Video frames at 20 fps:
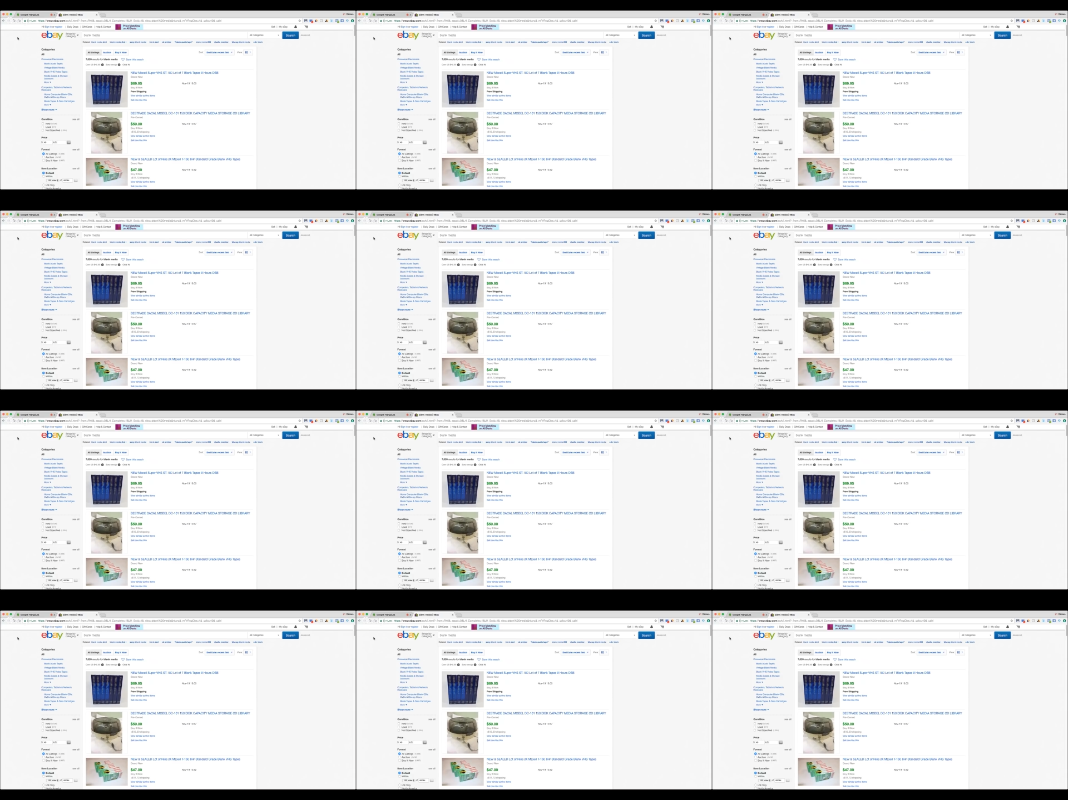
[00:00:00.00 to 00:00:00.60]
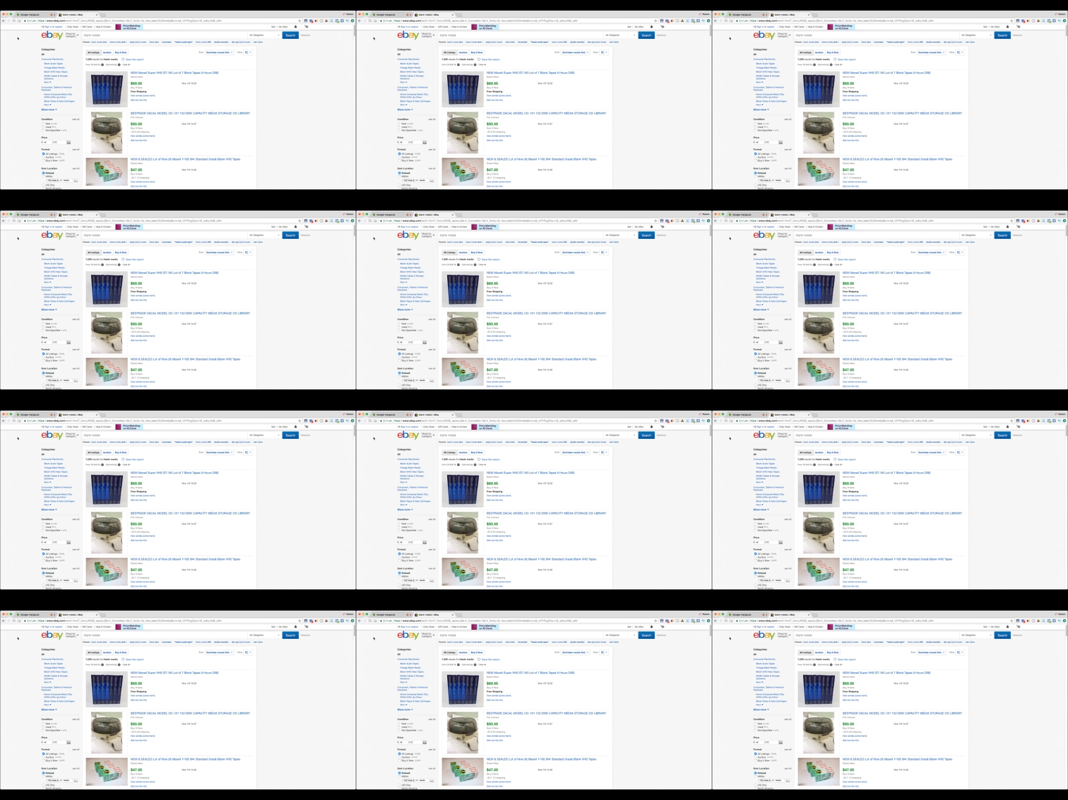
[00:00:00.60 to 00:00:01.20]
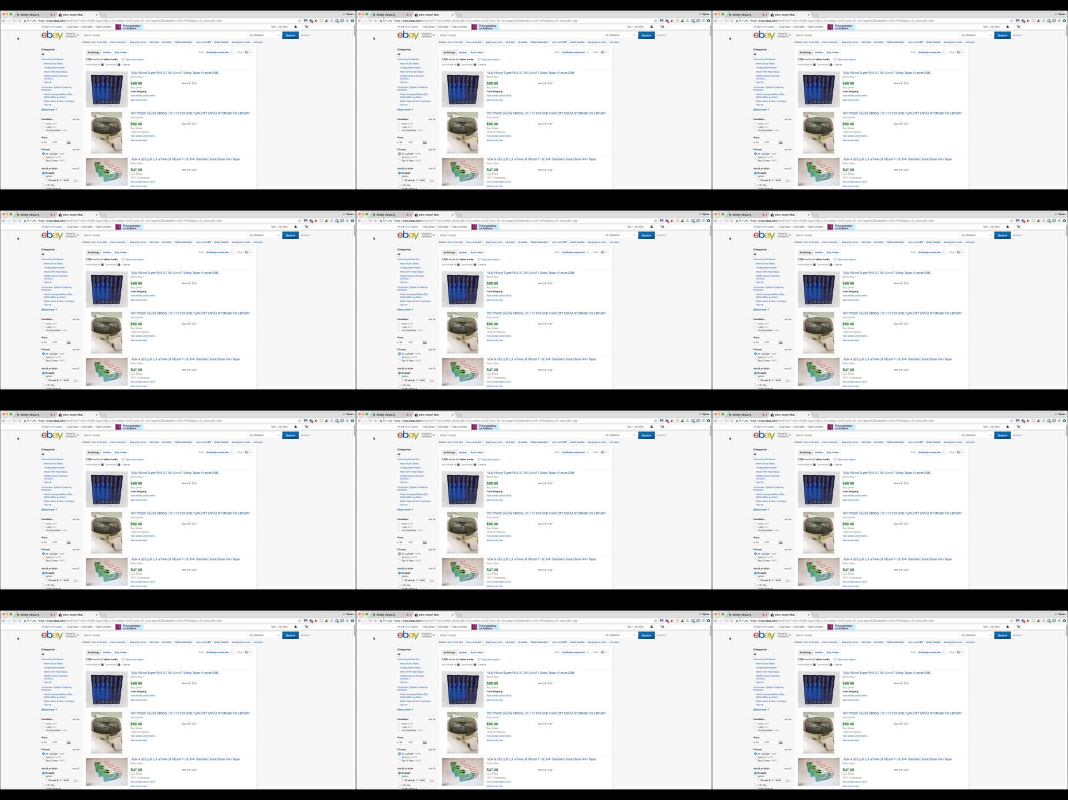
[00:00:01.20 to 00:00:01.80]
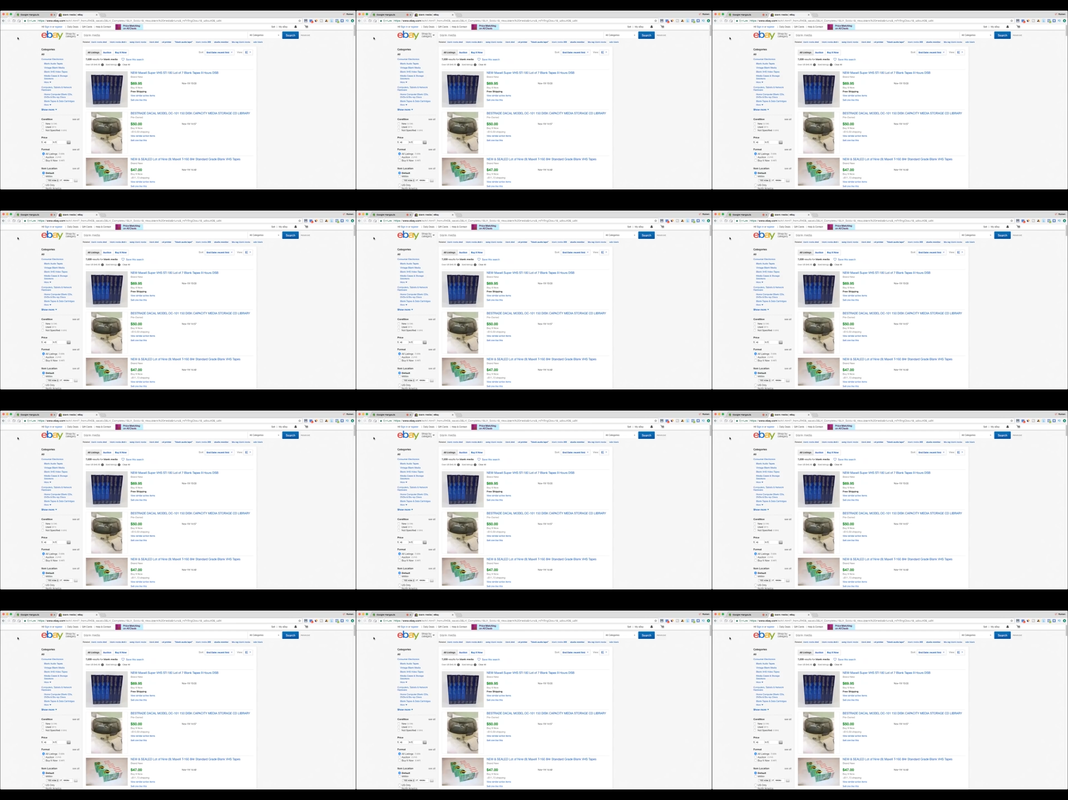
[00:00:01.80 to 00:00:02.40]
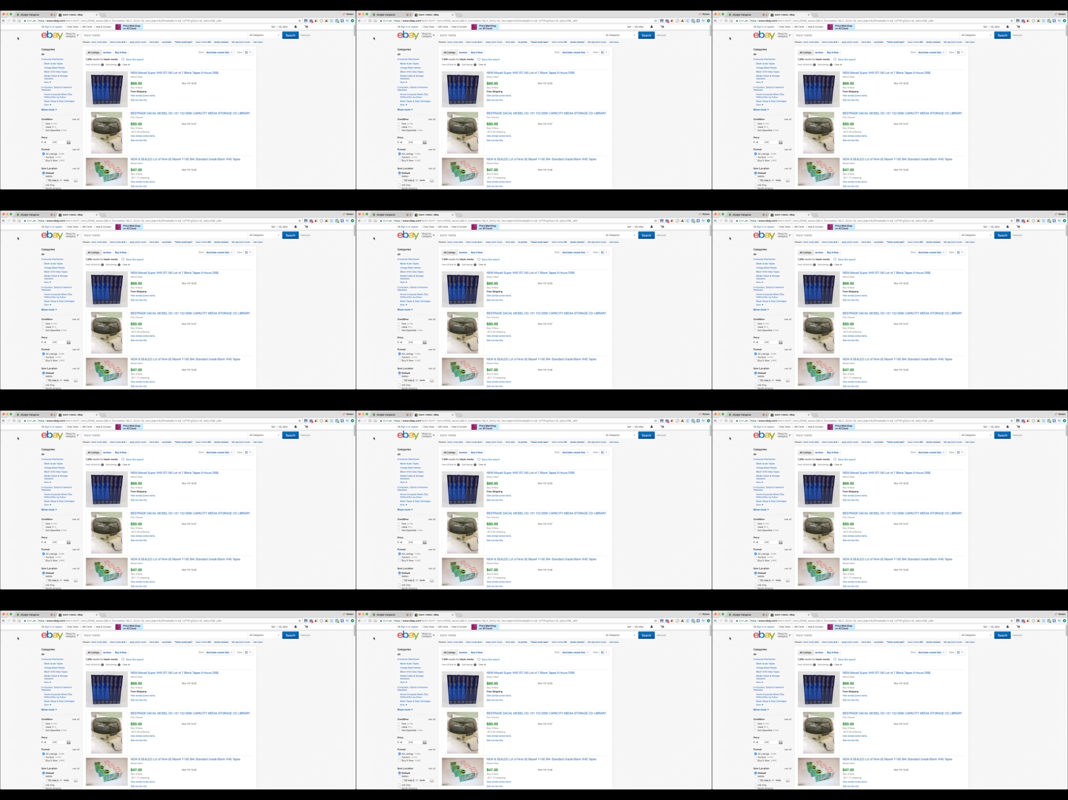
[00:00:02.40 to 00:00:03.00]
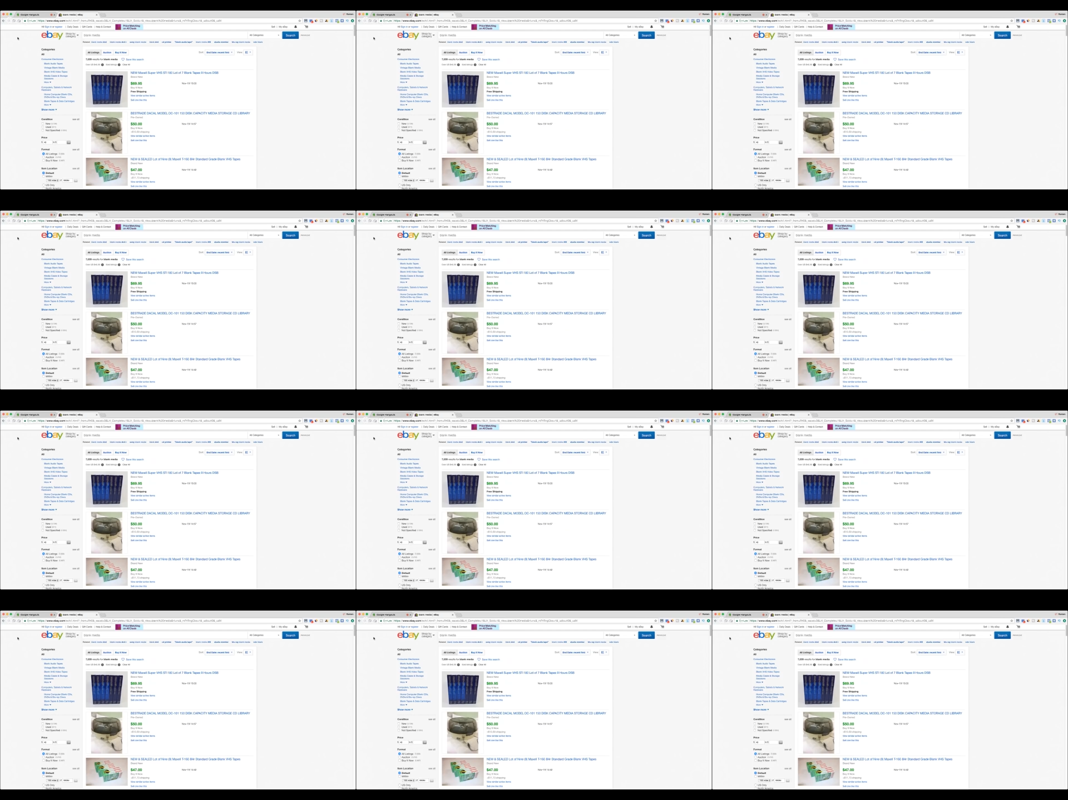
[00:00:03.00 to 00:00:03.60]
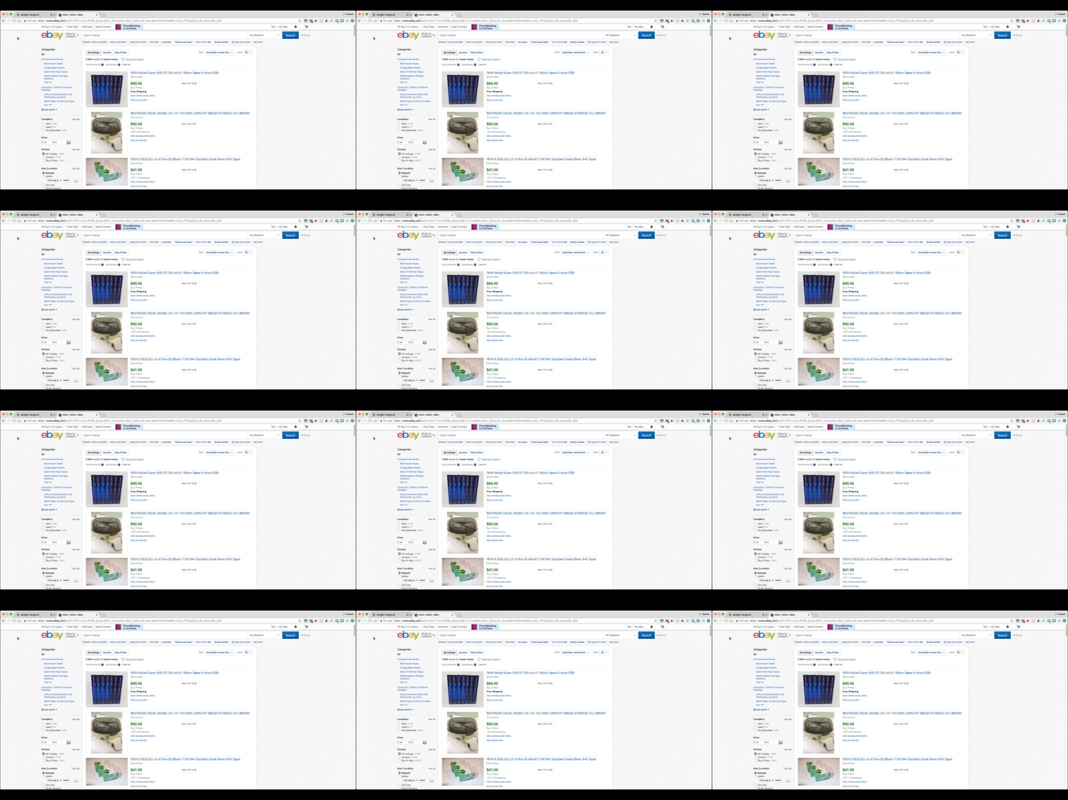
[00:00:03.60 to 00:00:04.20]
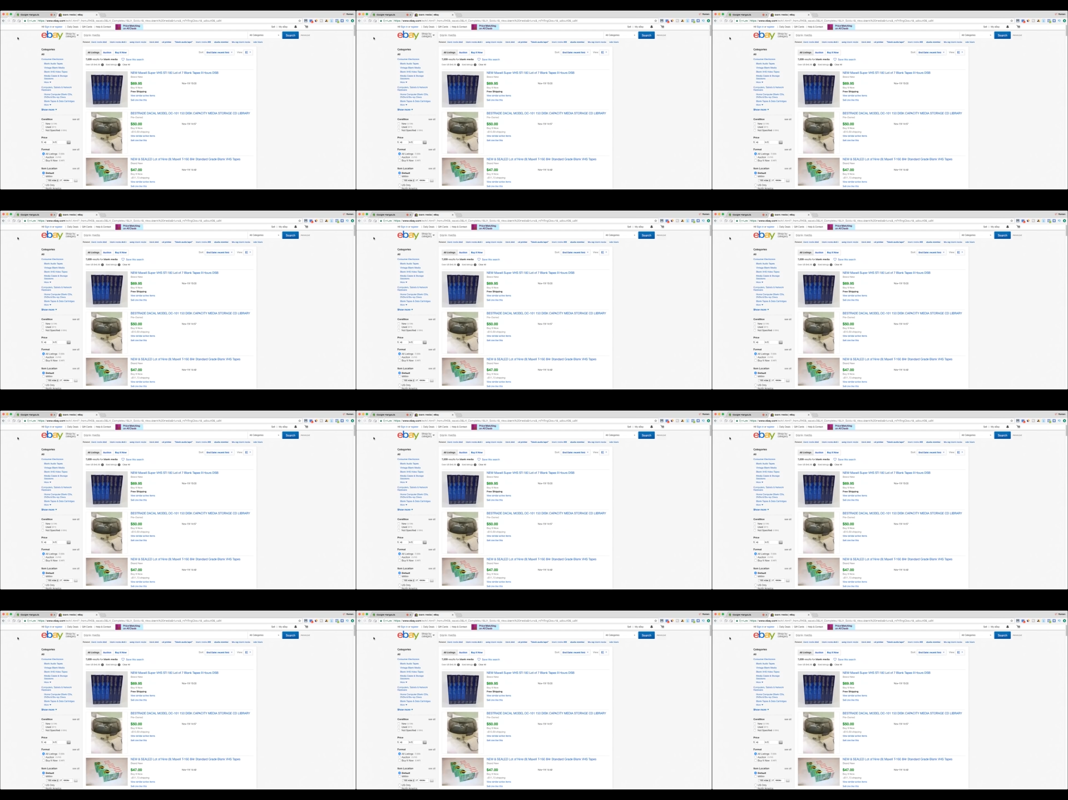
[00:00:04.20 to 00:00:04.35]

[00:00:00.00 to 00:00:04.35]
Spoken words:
(no speaker visible)